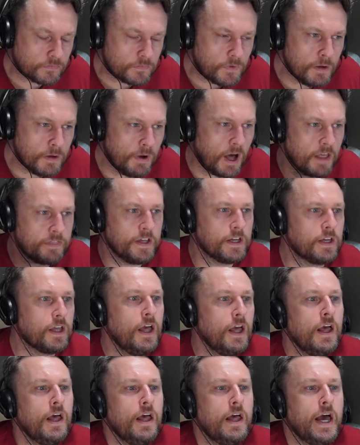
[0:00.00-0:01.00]
But I think
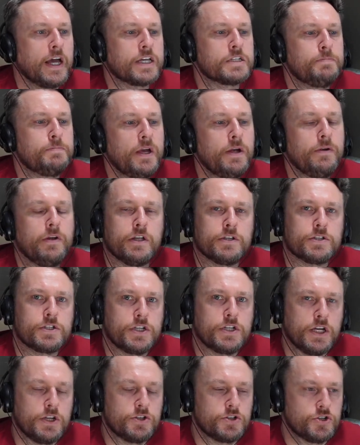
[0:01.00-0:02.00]
experience
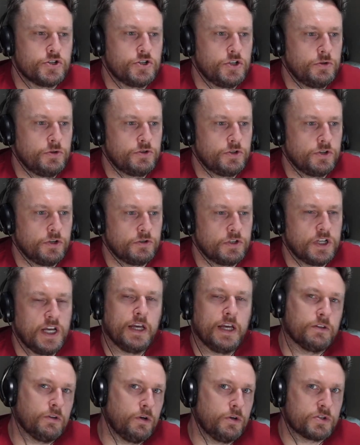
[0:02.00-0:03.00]
teaches you to
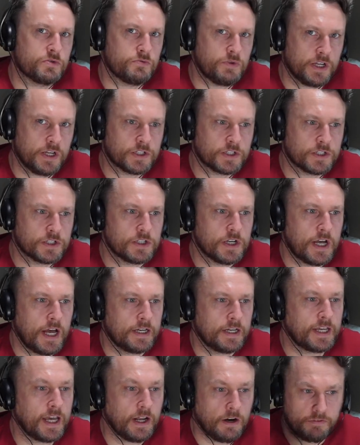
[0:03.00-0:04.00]
take those risks
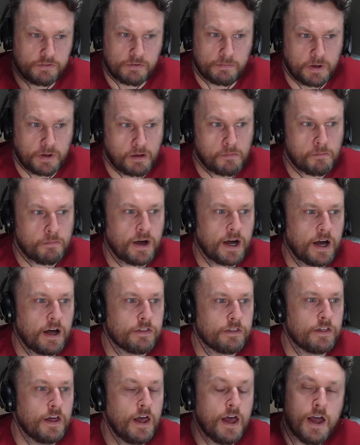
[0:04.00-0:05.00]
and get off the beaten
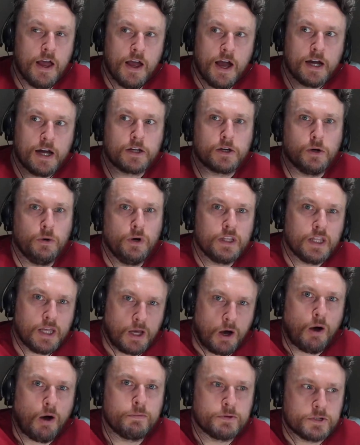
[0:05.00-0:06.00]
path and go in
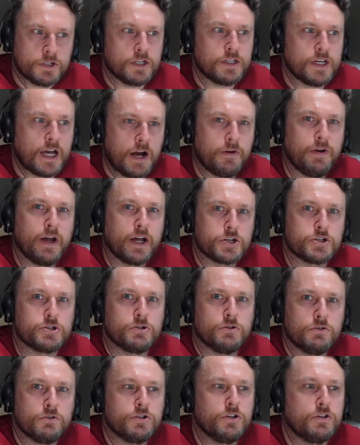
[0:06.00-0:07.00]
the opposite
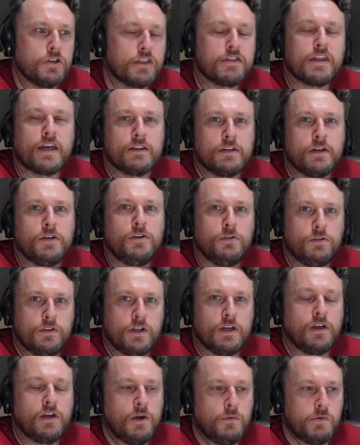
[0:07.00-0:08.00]
direction to the thing that you
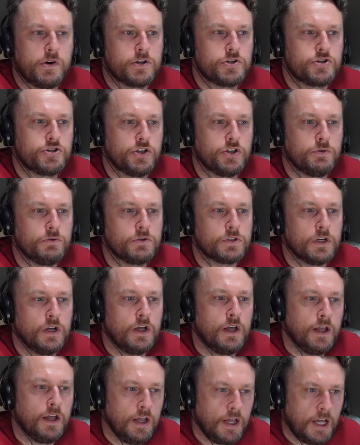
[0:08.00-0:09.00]
think you want to shoot.
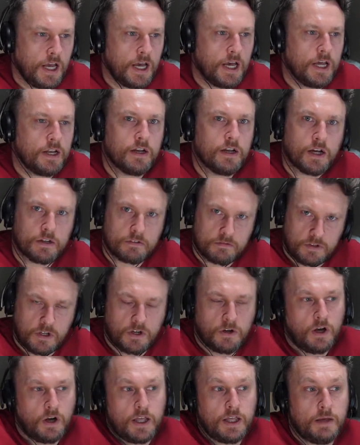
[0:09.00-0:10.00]
And
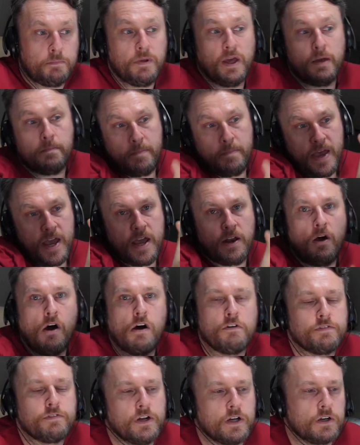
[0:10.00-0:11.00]
it paid
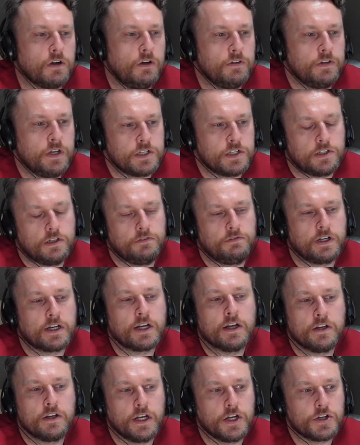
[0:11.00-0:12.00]
off, and I got these lovely
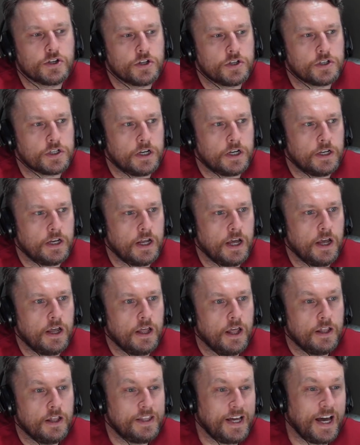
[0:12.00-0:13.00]
conditions. And
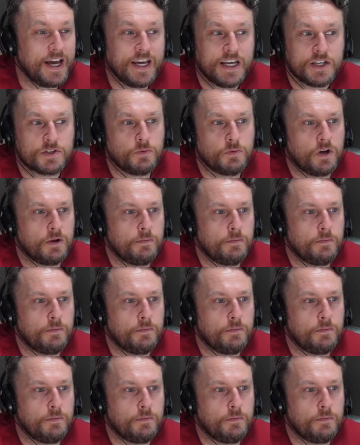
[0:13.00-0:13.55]
that is one of